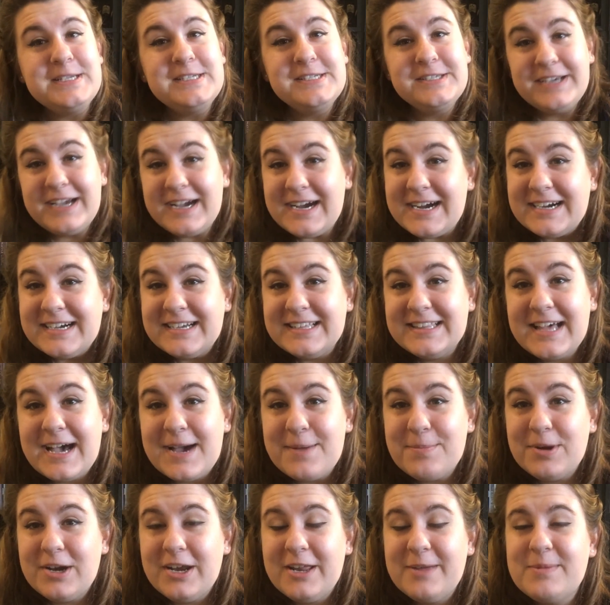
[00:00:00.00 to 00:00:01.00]
So yeah,
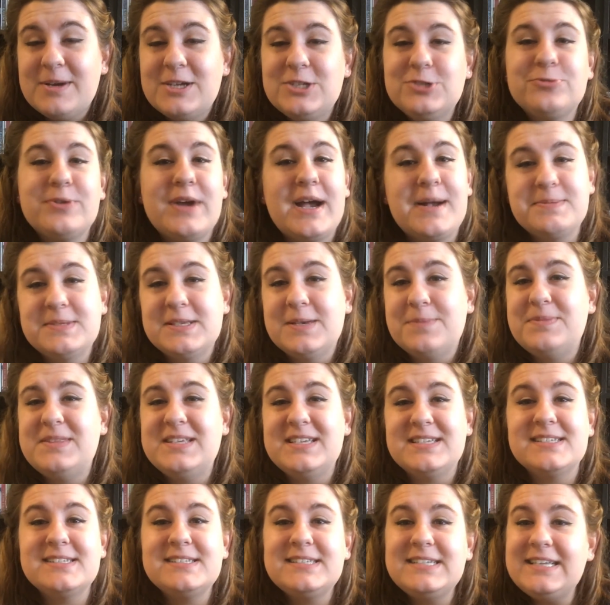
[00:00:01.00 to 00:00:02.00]
that pretty much wraps up
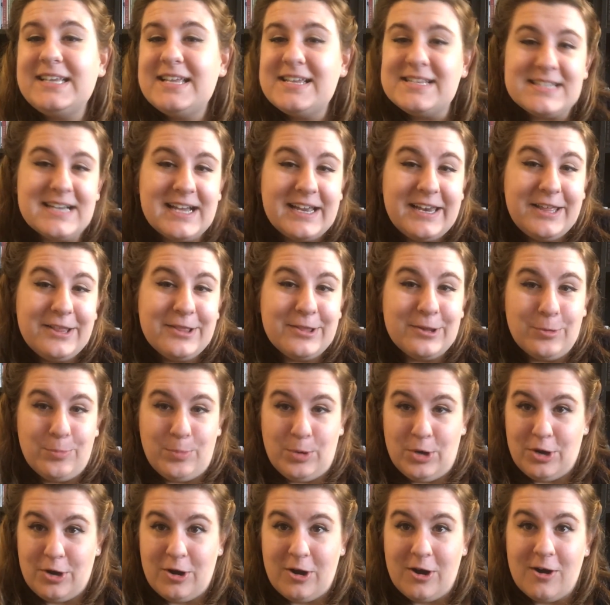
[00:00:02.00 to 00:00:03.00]
this teeny tiny little
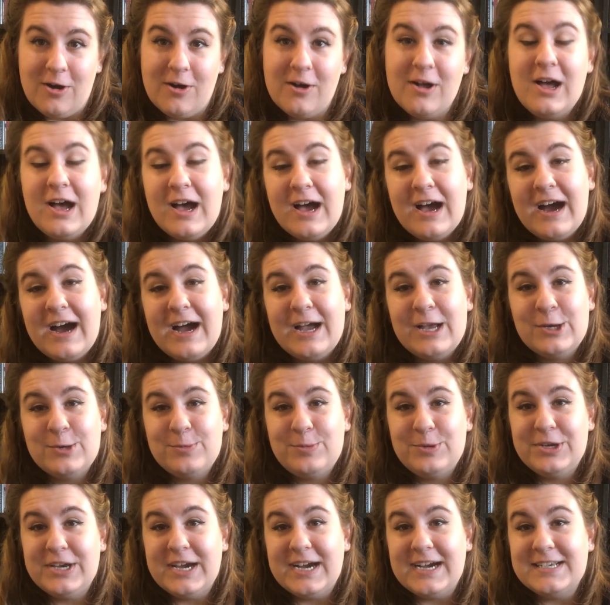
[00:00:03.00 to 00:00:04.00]
book haul. I
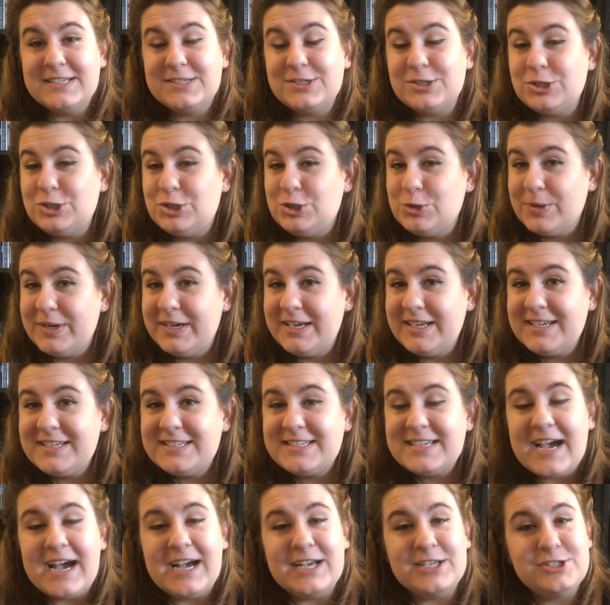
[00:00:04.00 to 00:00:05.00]
hope you guys enjoyed
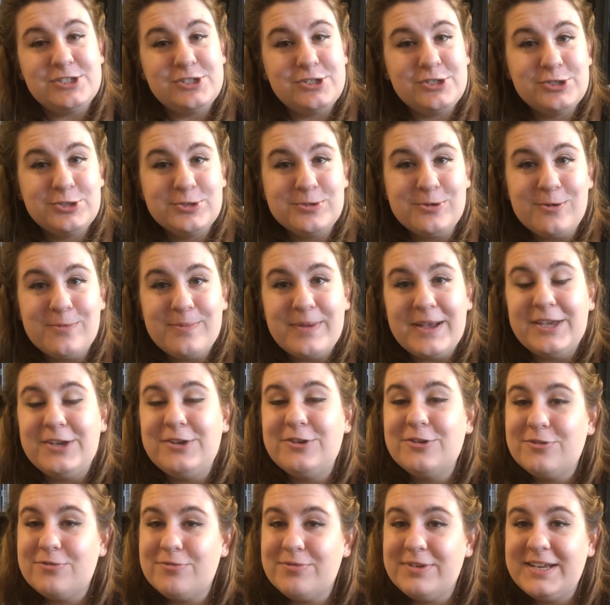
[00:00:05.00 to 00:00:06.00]
it. As usual, my
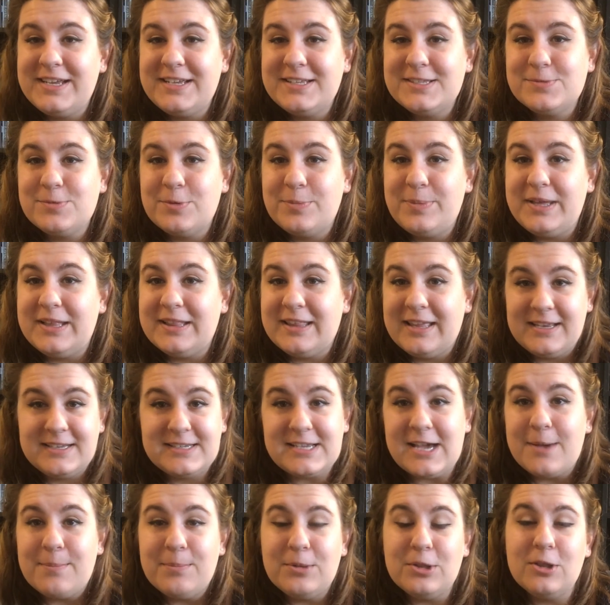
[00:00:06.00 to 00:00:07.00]
Goodreads will be linked
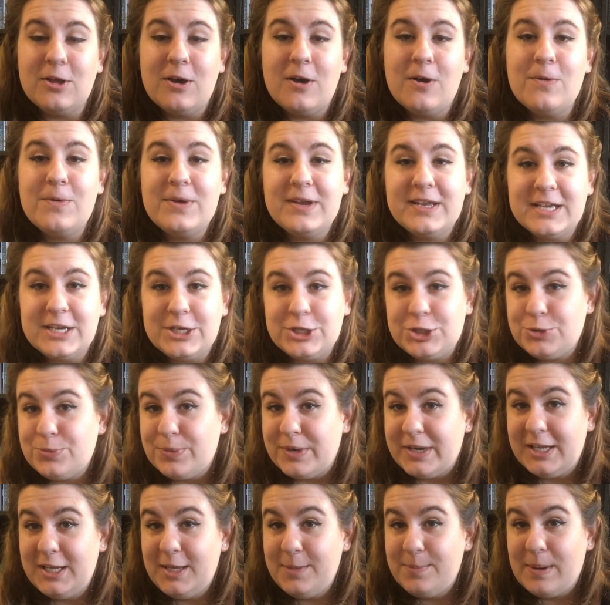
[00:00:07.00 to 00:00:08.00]
down below in case you
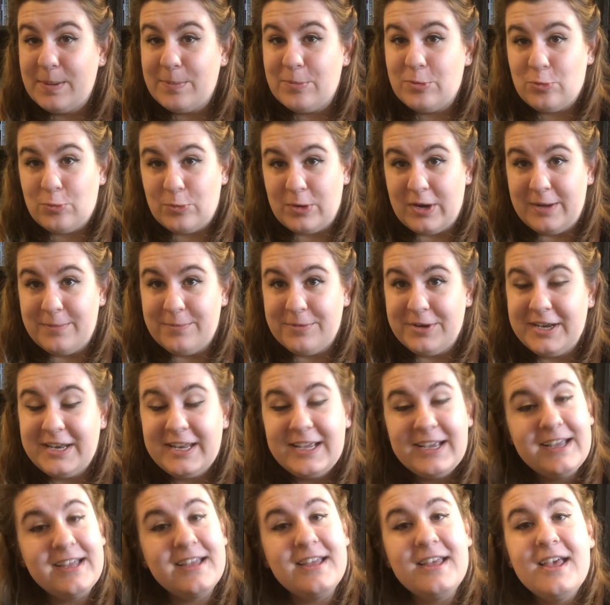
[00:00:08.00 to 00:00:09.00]
want to keep up with what I'm
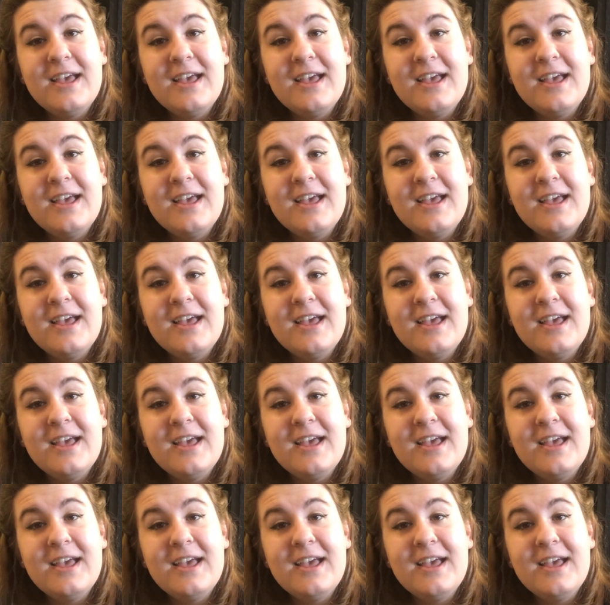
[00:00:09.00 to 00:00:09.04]
reading.